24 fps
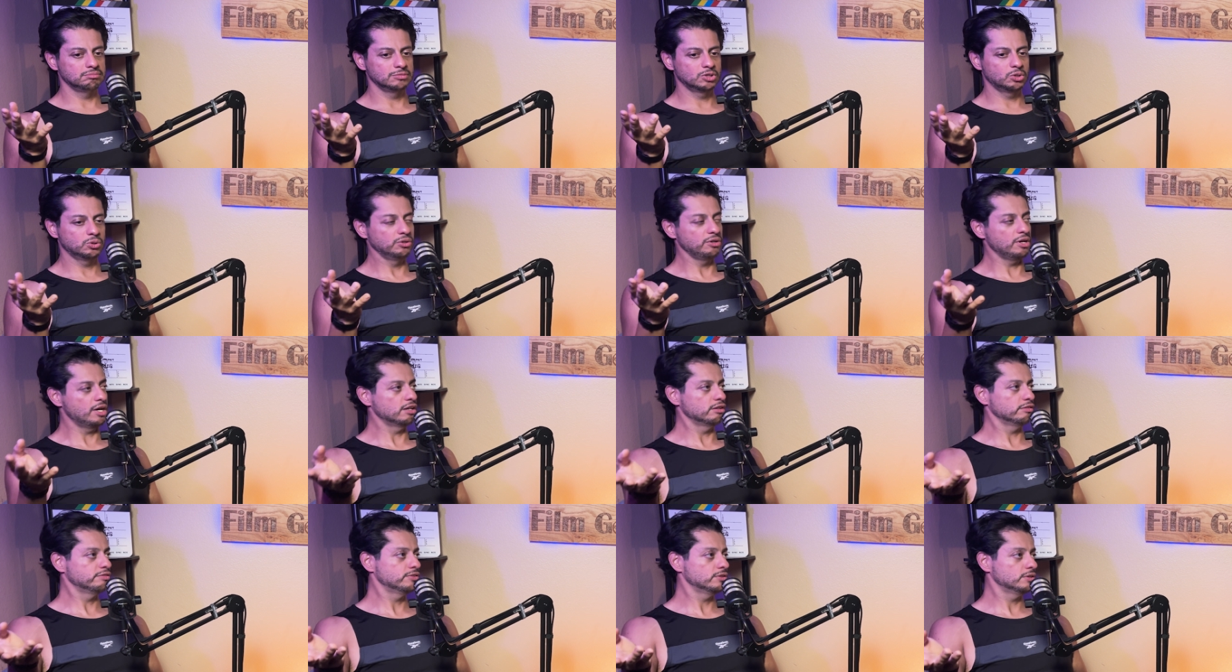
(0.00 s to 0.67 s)

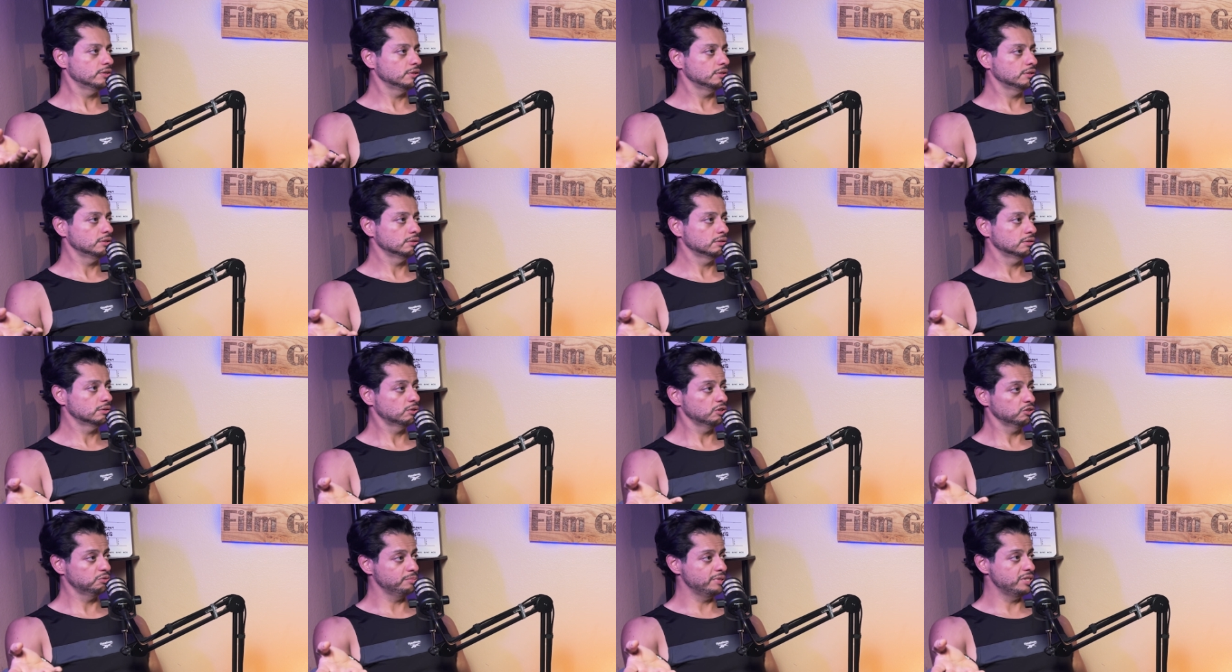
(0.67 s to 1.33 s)
choreographer,
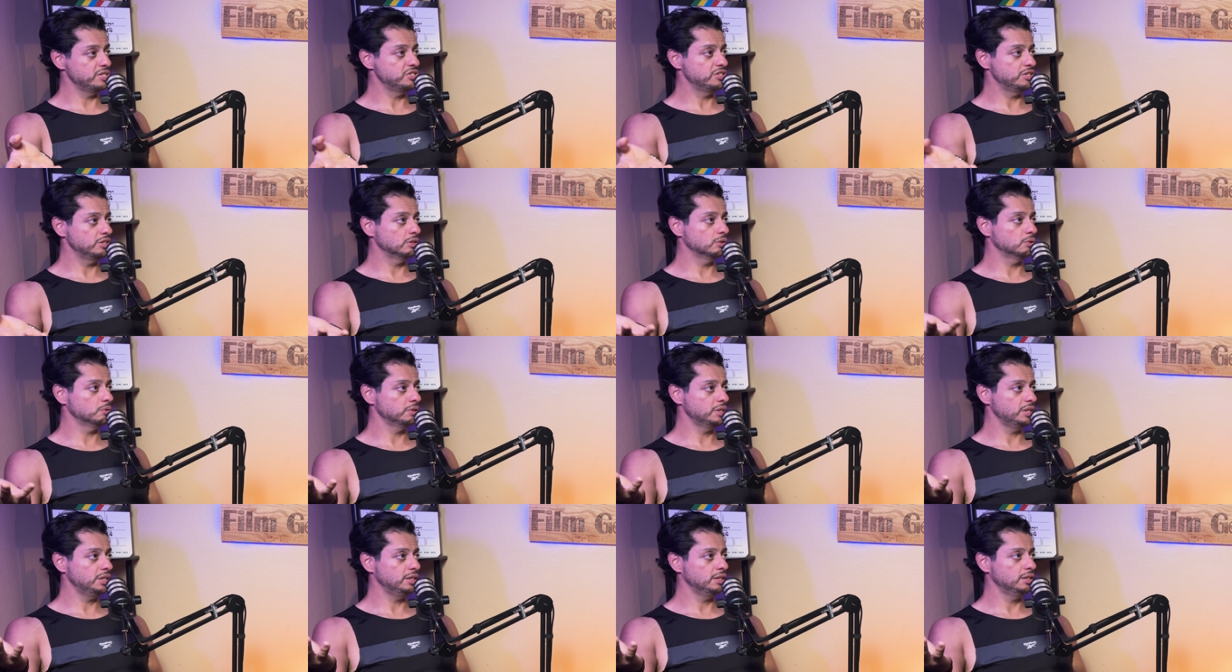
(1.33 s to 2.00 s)
Chris
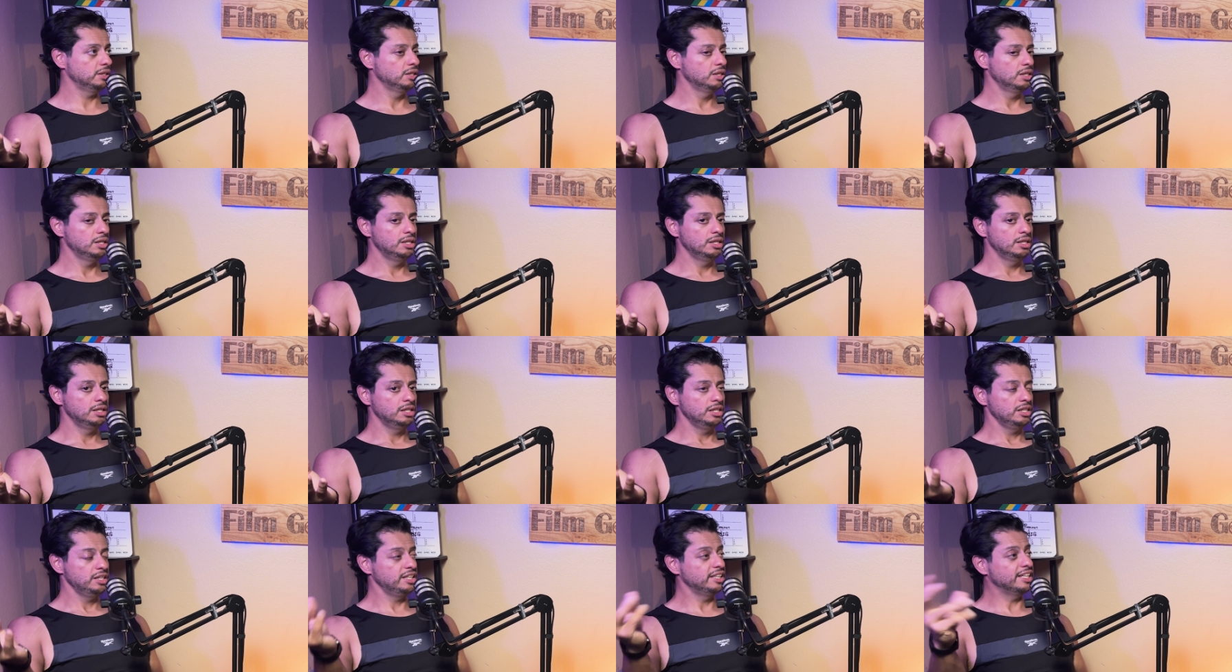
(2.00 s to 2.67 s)
Mayashiro. He
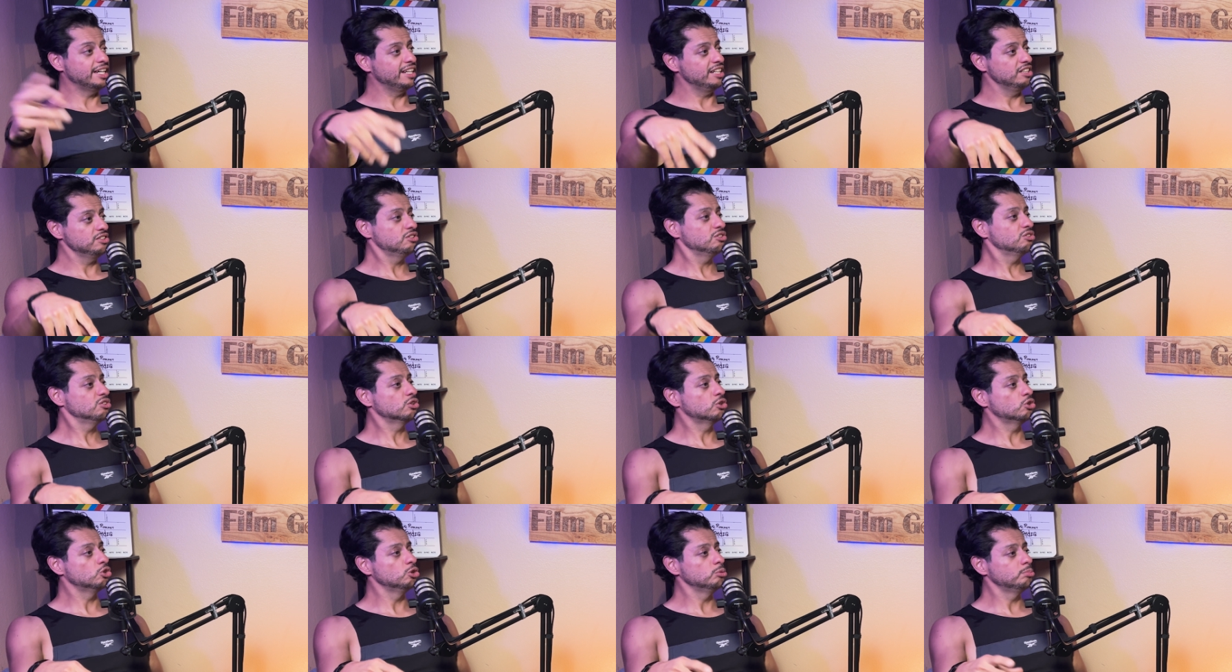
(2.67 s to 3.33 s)
got into
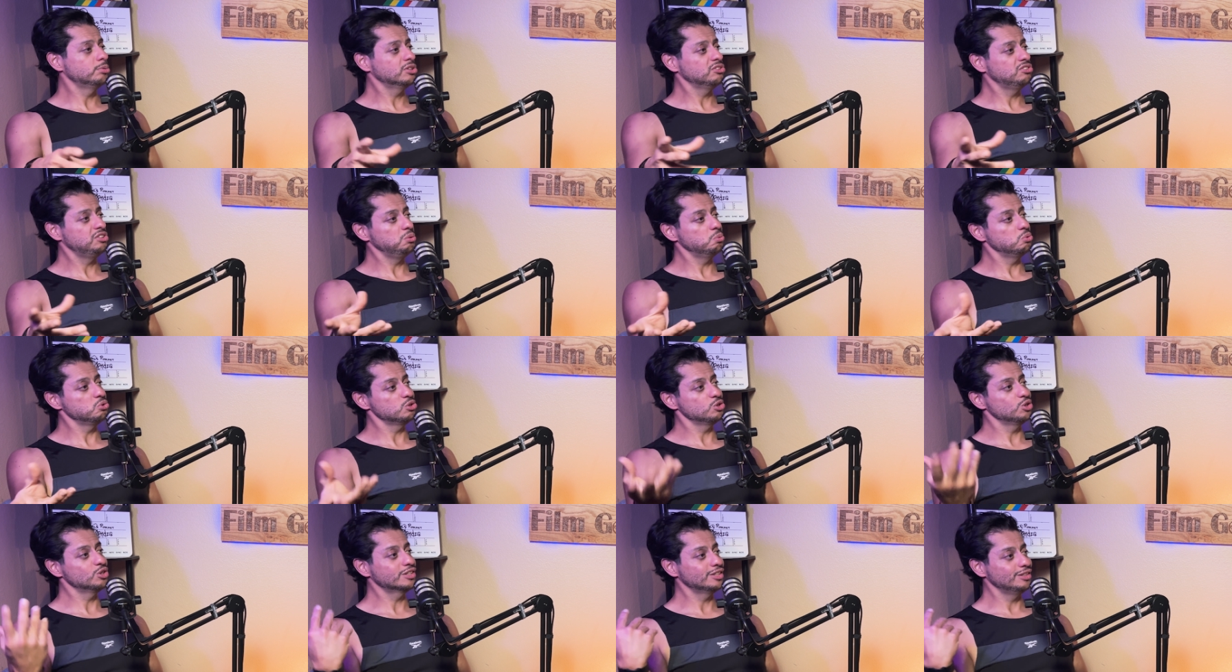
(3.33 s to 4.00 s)
the group because he
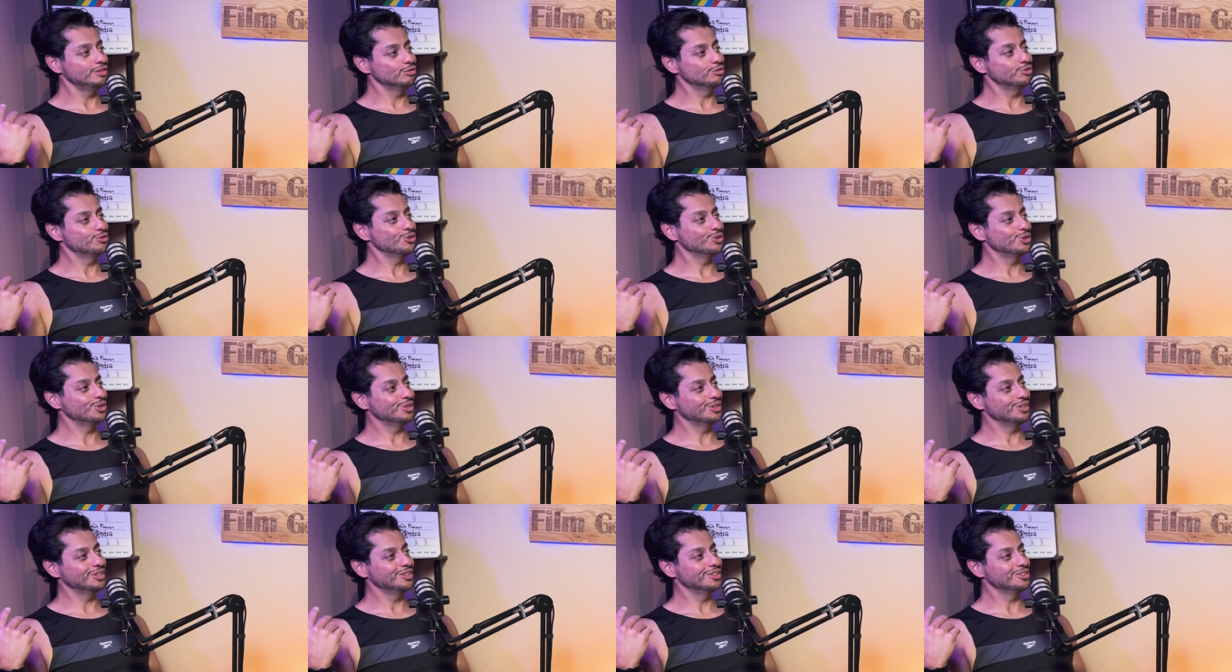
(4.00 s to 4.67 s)
was looking
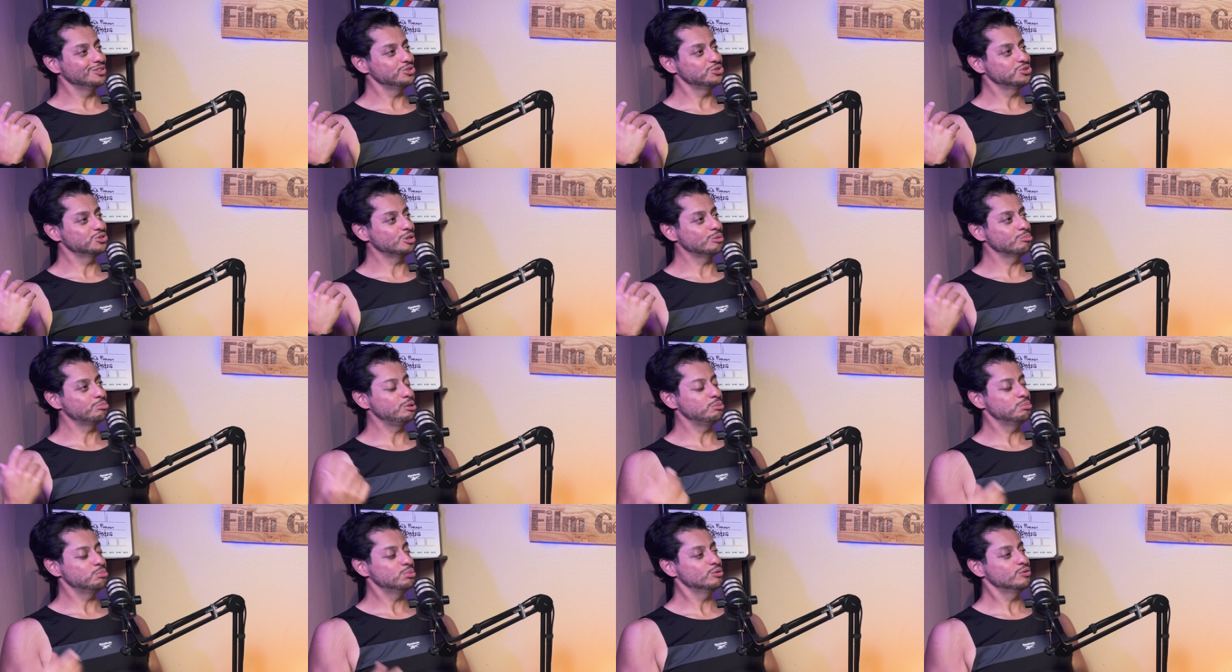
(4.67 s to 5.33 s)
for
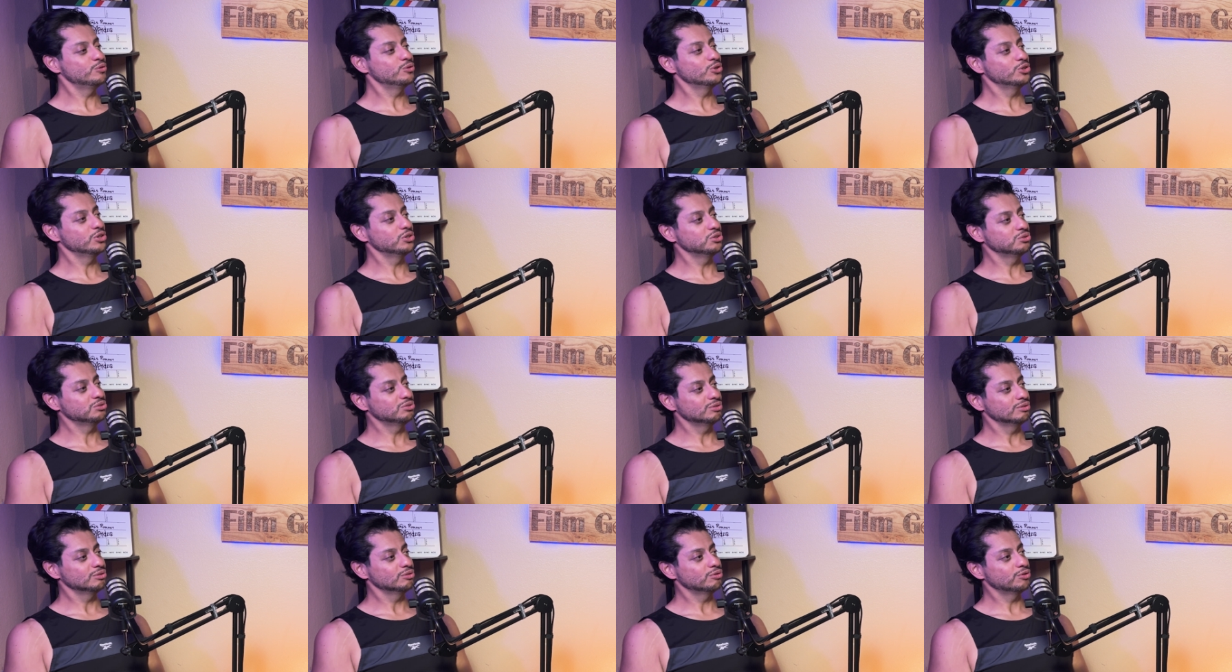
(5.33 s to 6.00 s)
stunt people for
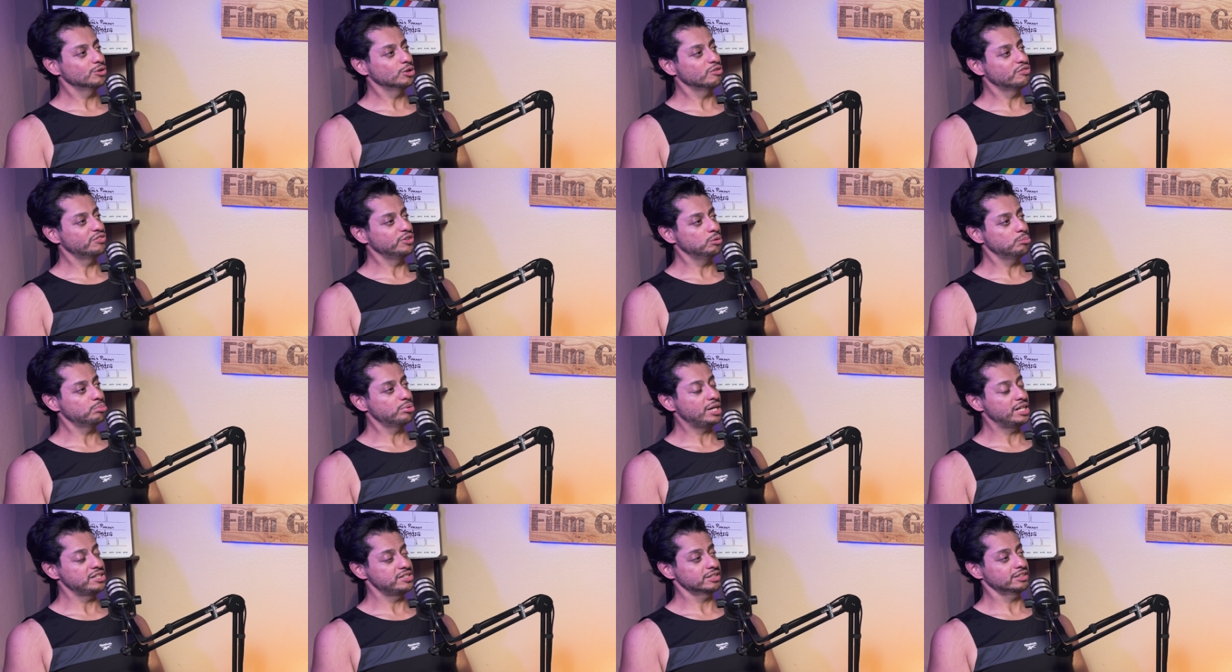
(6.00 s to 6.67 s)
a film
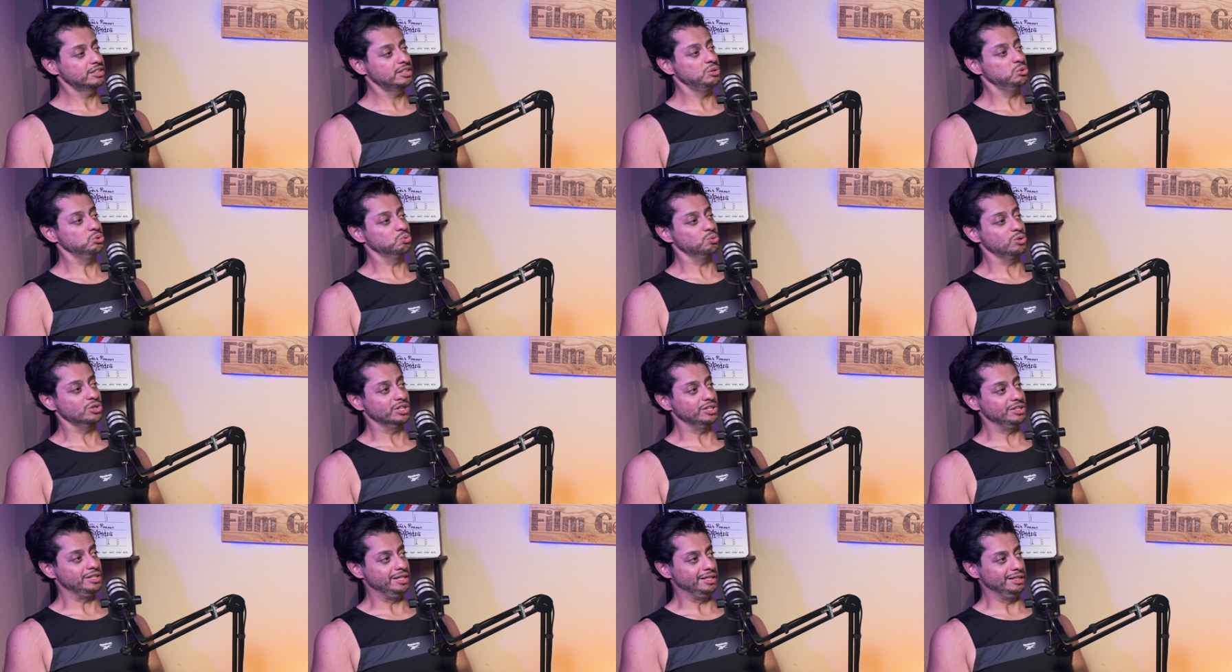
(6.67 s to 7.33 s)
project that he was
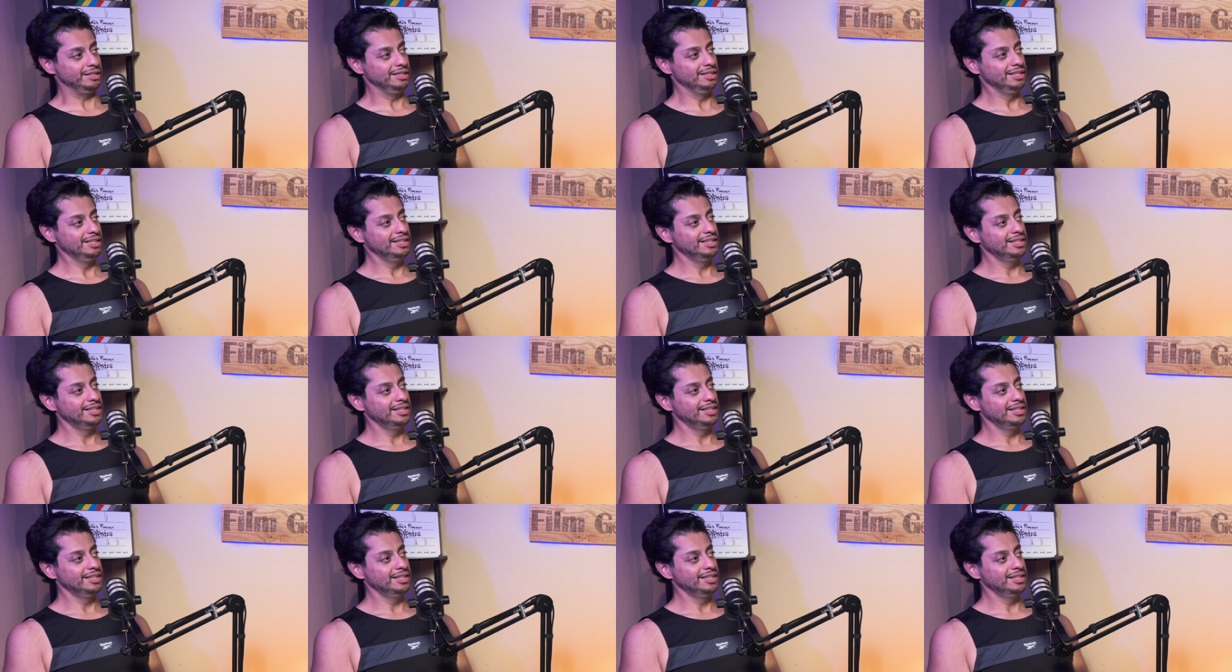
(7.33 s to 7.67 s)
working on,